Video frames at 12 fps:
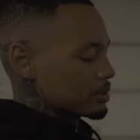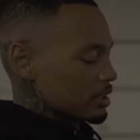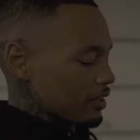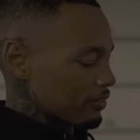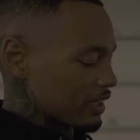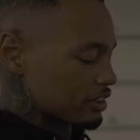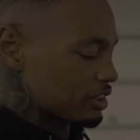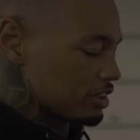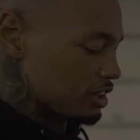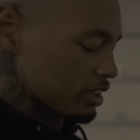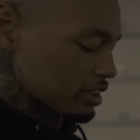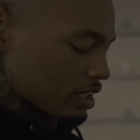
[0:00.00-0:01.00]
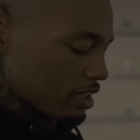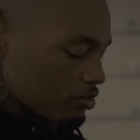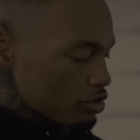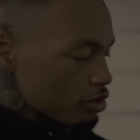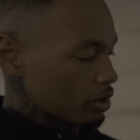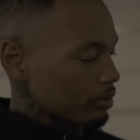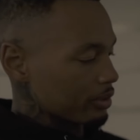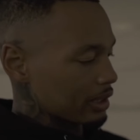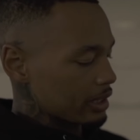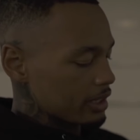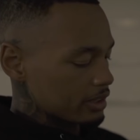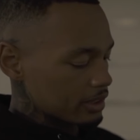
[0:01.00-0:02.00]
stuff that's just newly
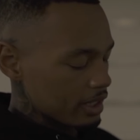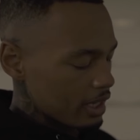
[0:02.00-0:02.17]
released.